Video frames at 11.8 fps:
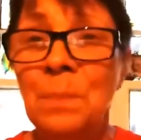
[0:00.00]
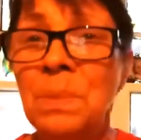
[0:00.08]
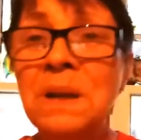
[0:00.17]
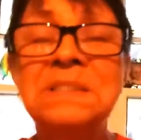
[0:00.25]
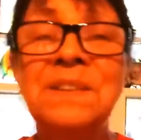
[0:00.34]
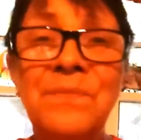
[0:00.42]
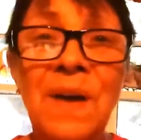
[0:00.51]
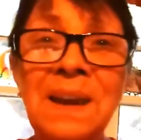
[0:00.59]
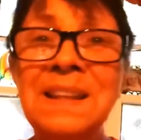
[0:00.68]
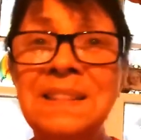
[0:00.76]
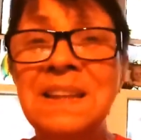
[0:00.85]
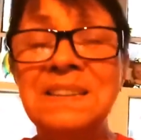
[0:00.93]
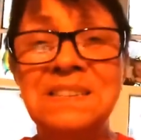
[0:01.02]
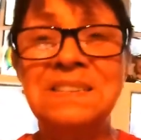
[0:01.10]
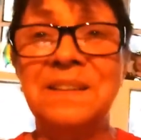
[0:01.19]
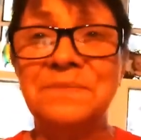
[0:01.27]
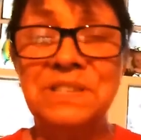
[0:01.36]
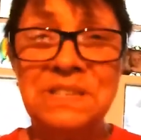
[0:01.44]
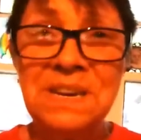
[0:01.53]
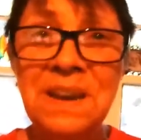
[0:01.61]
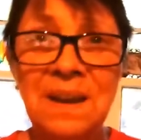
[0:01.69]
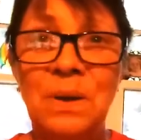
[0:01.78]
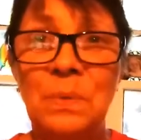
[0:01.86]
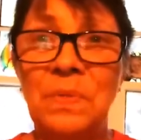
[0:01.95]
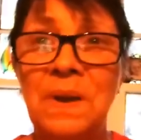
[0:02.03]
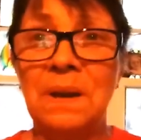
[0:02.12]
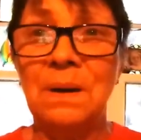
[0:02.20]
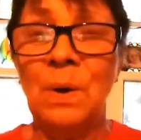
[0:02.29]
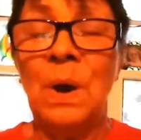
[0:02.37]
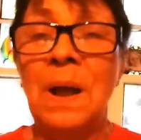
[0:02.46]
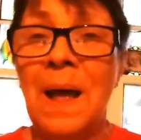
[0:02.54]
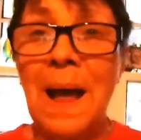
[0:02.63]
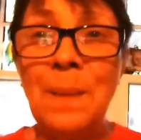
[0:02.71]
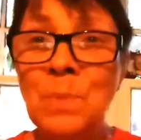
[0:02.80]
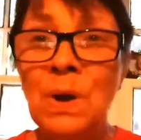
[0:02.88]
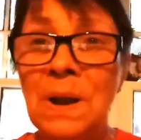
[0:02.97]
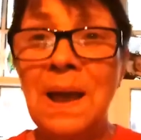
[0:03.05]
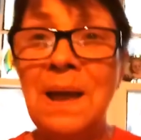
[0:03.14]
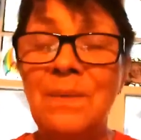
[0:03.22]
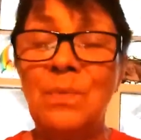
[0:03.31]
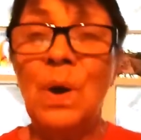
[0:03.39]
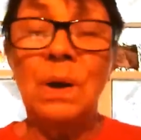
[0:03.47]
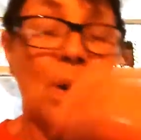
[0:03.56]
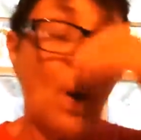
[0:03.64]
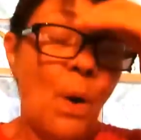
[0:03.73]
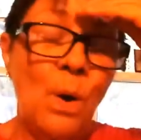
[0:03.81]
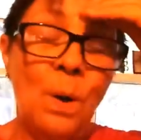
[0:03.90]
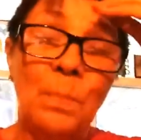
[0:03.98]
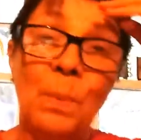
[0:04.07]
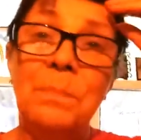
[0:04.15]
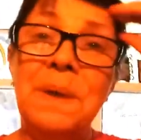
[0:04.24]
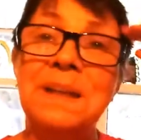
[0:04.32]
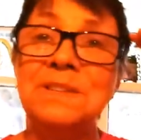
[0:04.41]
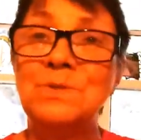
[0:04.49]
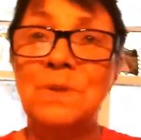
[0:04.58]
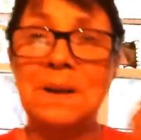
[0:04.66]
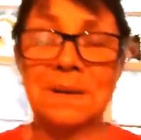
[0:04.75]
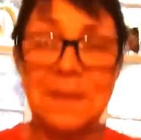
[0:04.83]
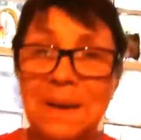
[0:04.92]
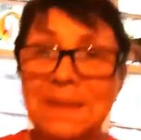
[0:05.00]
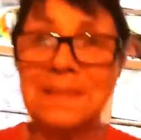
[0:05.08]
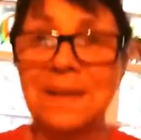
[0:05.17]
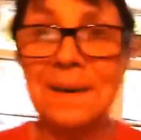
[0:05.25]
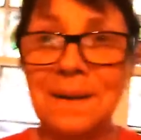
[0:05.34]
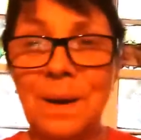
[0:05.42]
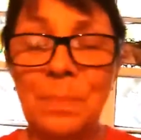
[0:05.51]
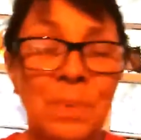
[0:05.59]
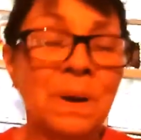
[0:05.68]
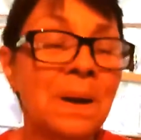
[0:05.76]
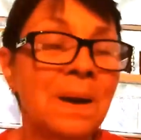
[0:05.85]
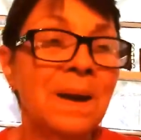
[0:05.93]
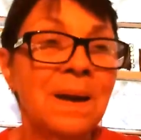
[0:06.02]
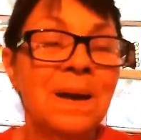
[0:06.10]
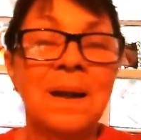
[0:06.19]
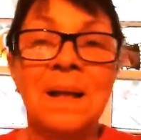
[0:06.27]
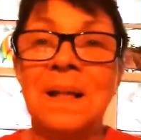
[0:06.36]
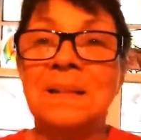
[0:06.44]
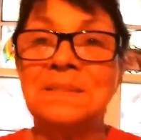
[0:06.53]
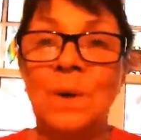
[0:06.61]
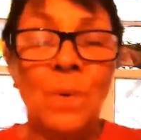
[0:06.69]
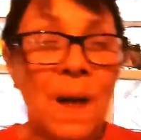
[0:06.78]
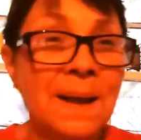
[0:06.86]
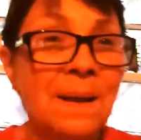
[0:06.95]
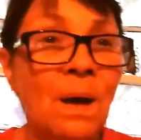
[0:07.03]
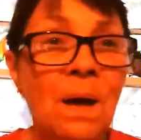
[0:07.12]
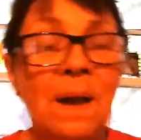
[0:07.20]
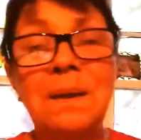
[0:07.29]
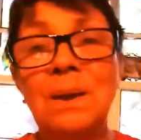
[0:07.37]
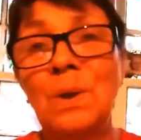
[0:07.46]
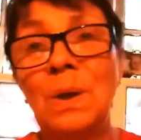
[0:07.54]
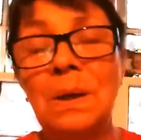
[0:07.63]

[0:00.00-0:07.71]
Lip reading: because if I let that stuff stick on there, I'm going to have a horrible mess trying to clean that up. So I got